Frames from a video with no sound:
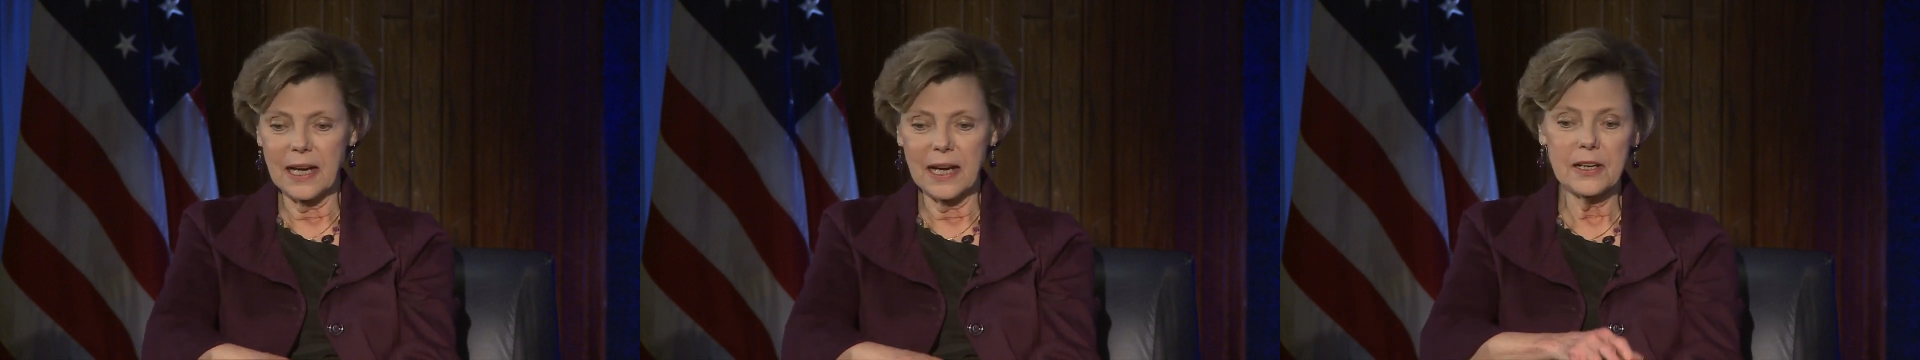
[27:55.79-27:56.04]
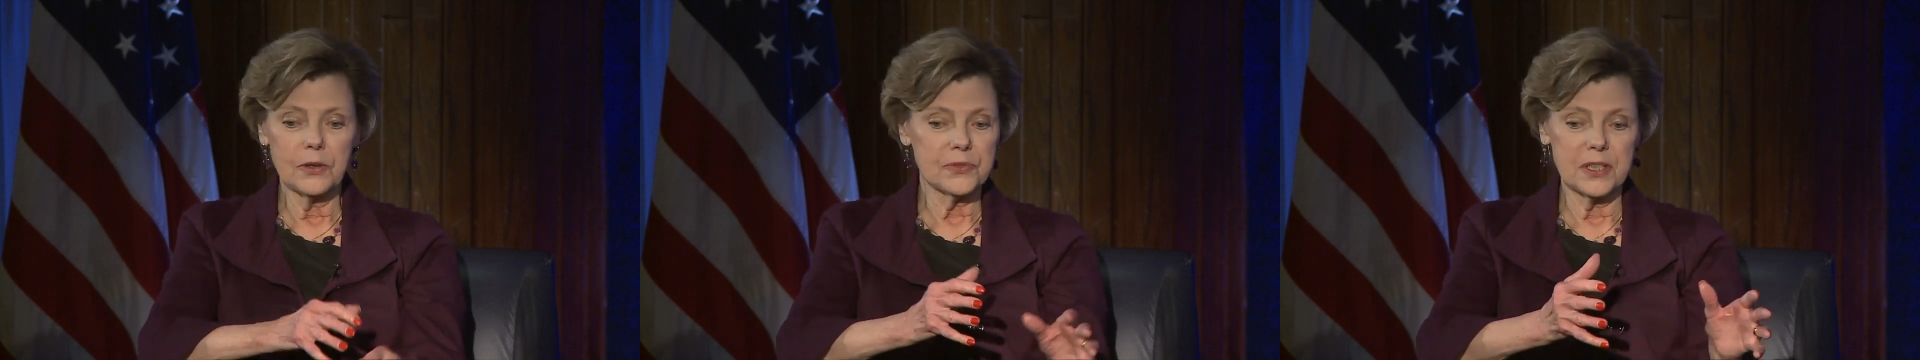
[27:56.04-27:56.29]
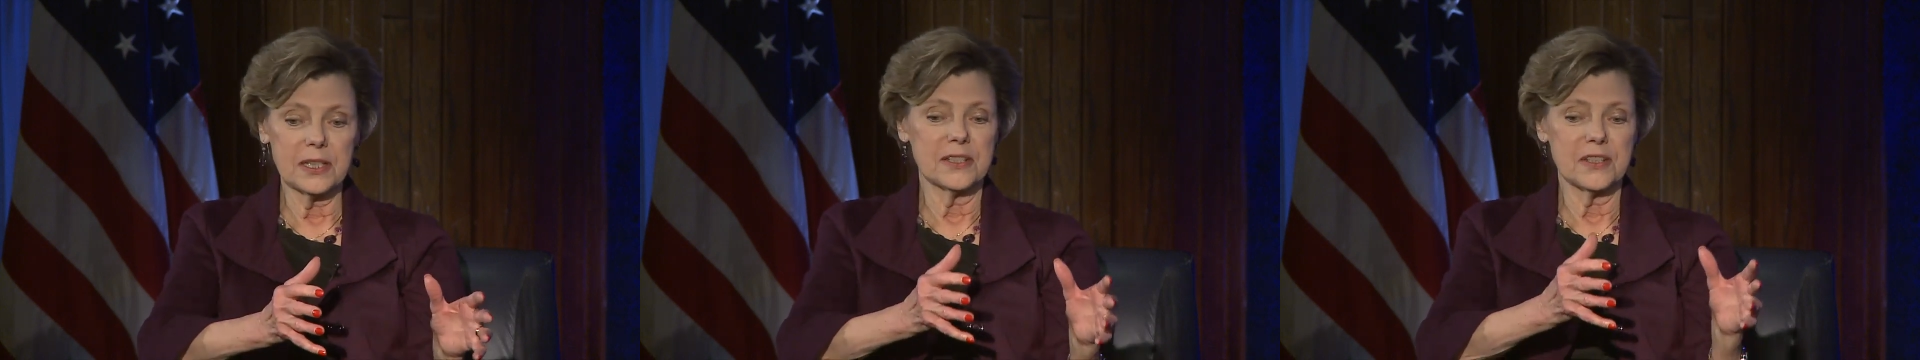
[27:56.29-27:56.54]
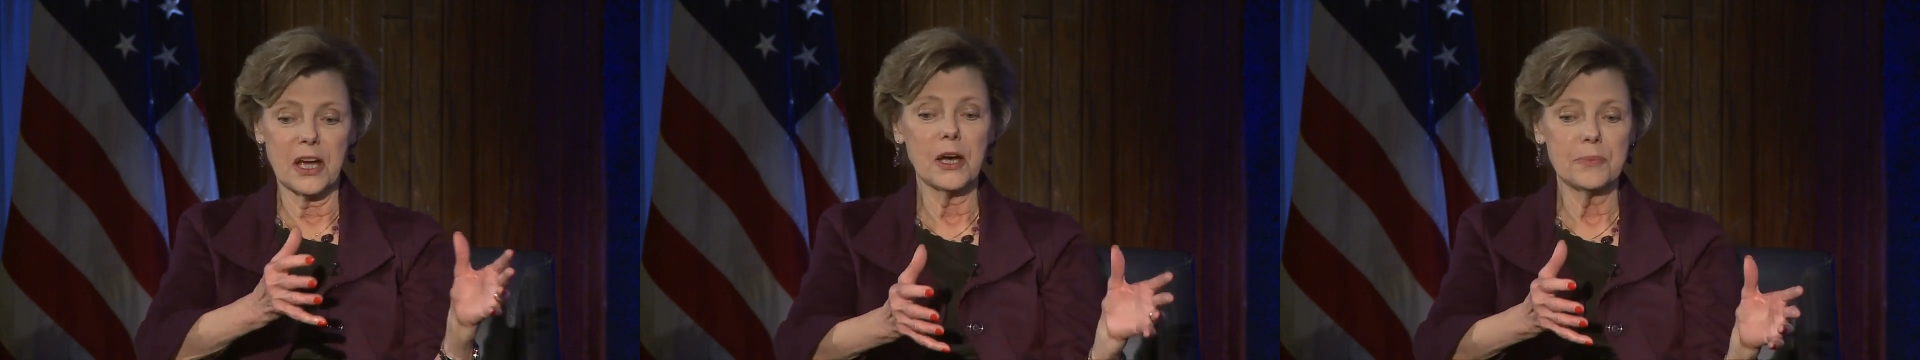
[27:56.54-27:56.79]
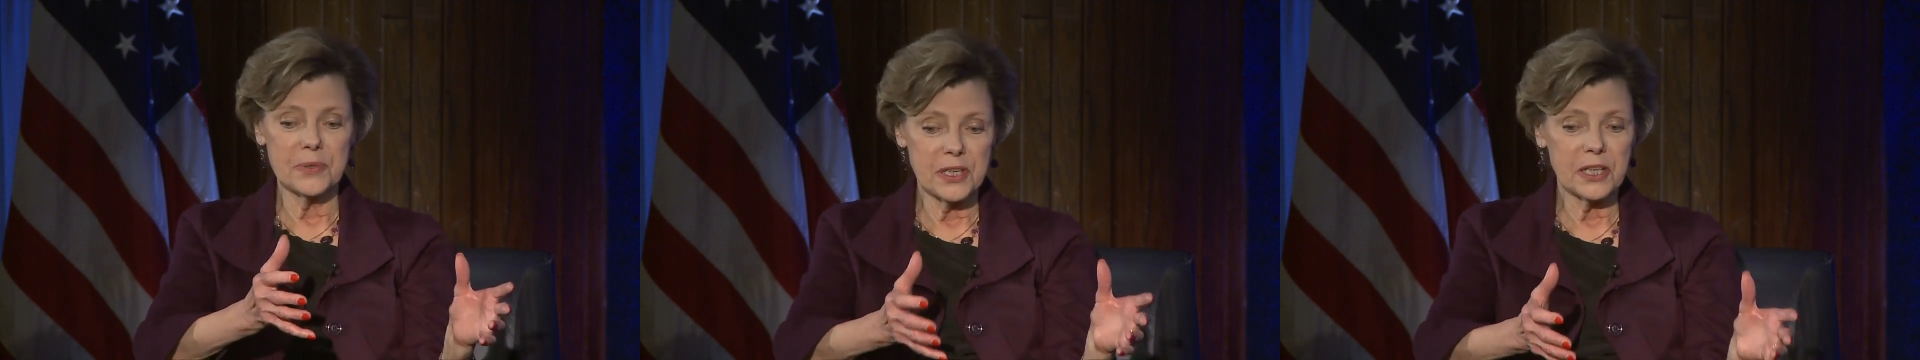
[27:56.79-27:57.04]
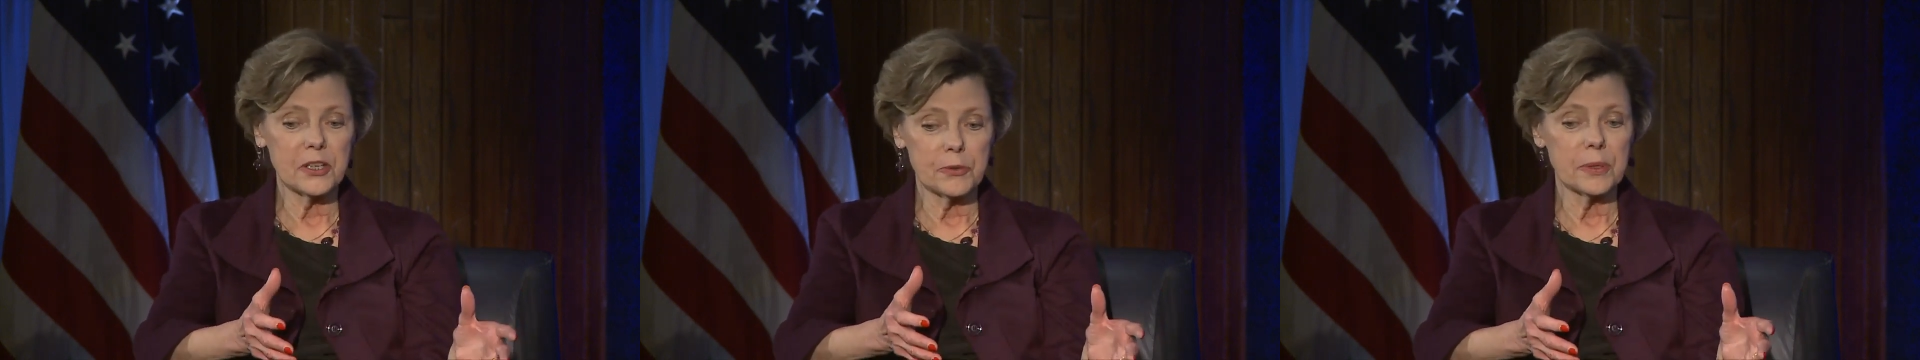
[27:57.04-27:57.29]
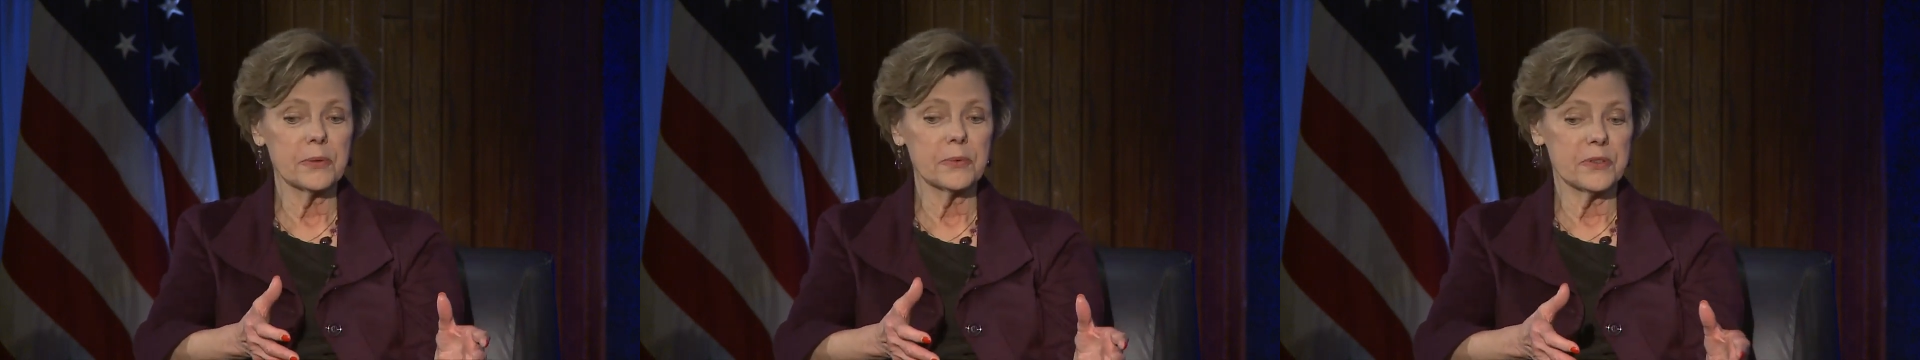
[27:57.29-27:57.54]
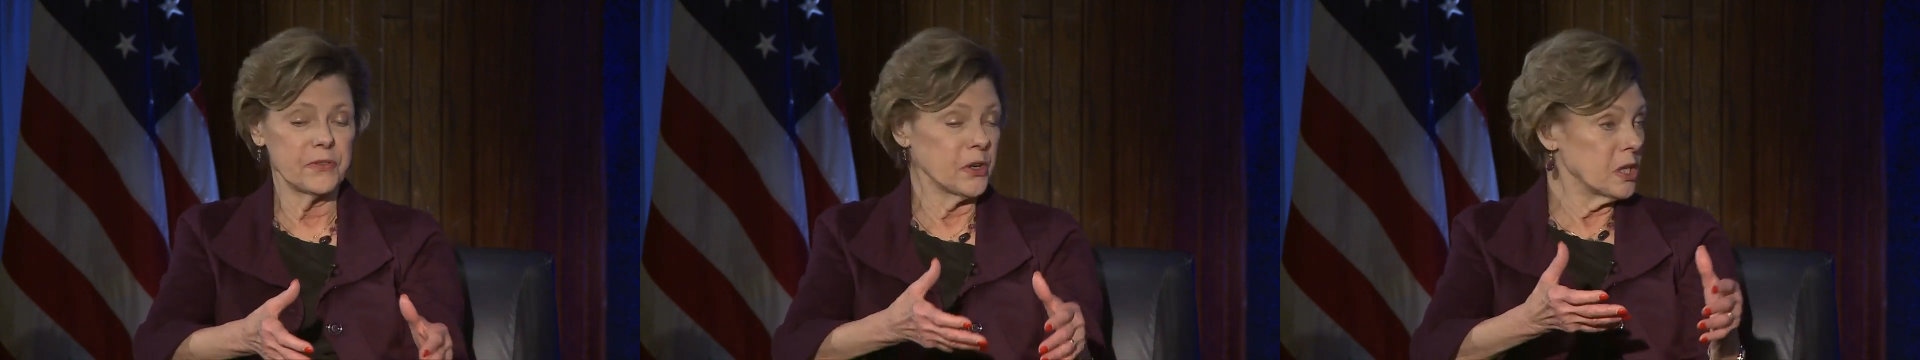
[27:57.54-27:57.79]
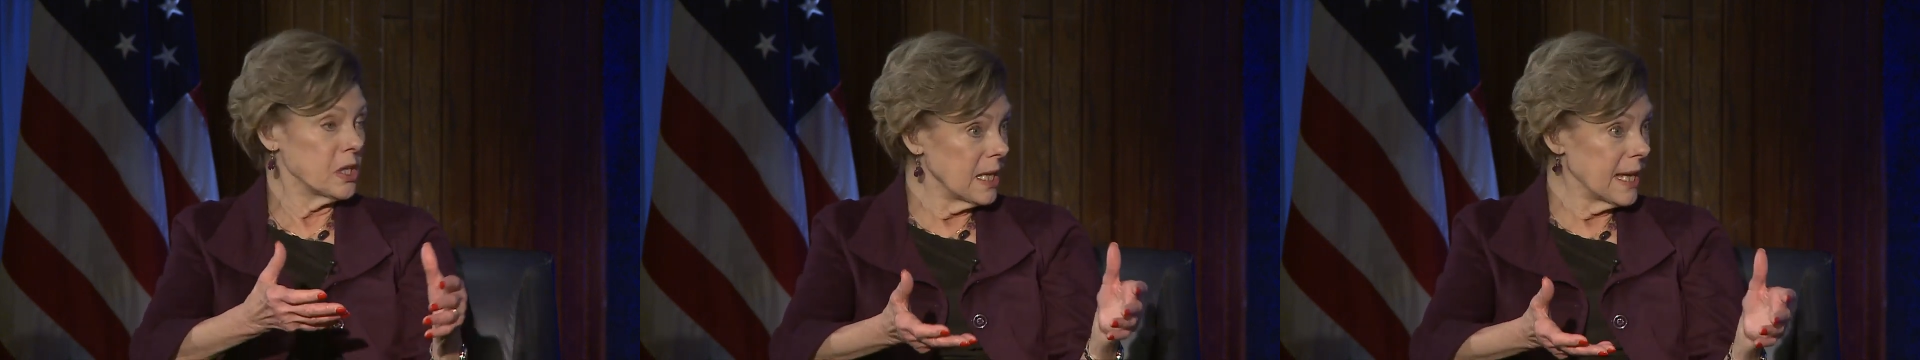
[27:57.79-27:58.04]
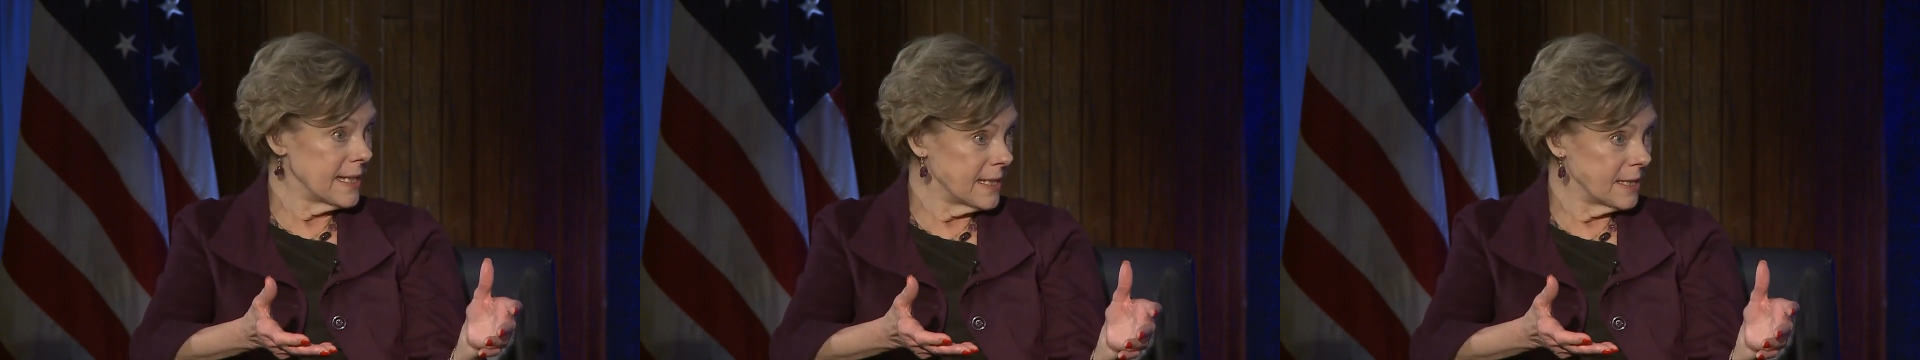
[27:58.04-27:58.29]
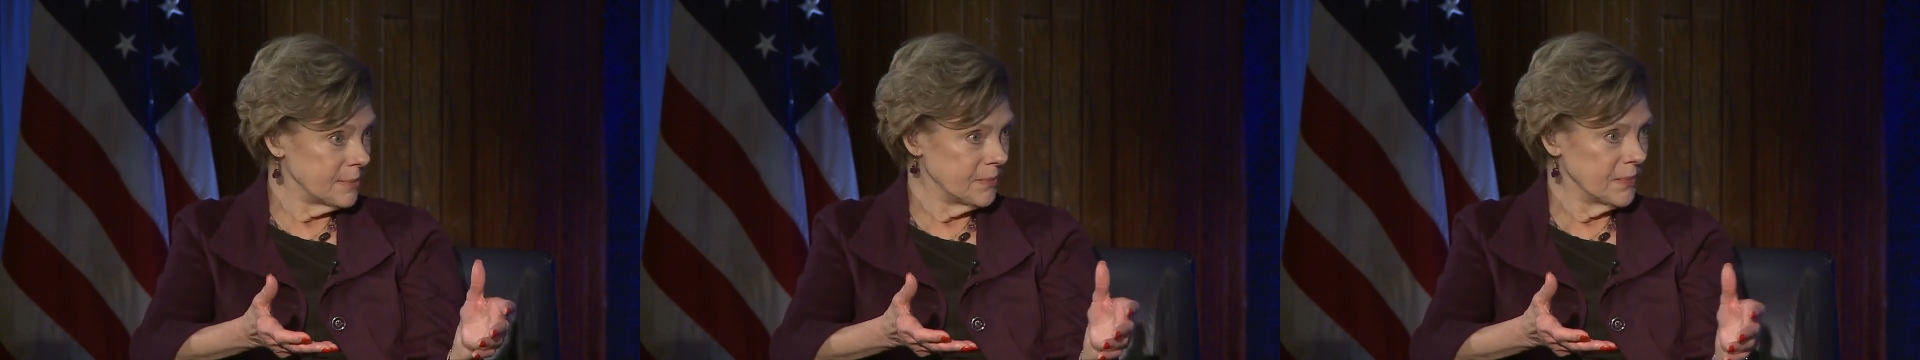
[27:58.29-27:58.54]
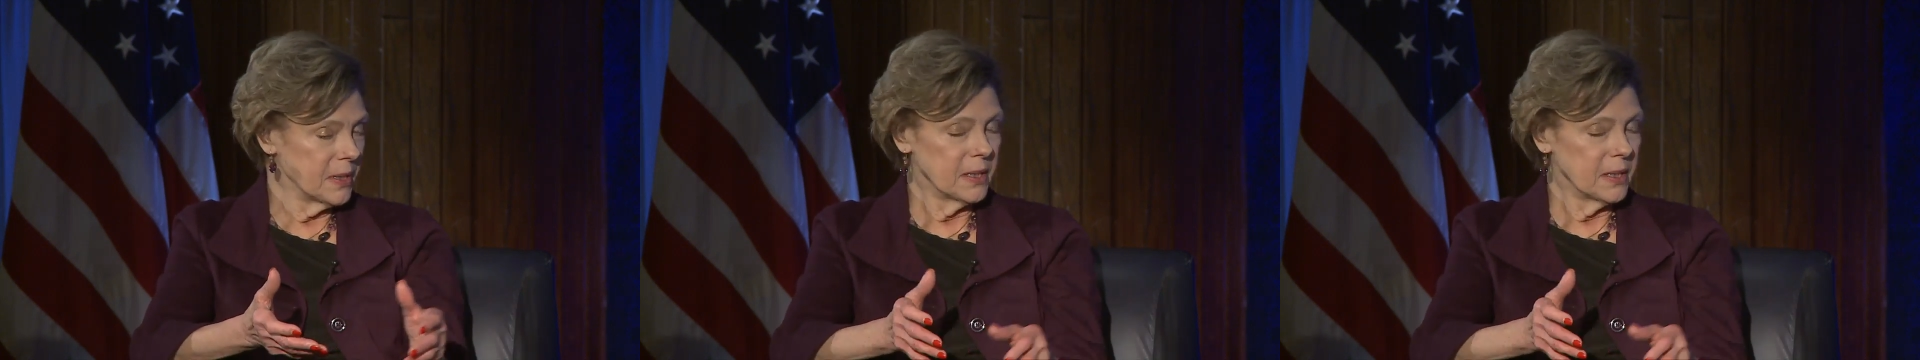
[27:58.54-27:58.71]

I don't see it as a humdinger, but it was very enlightening.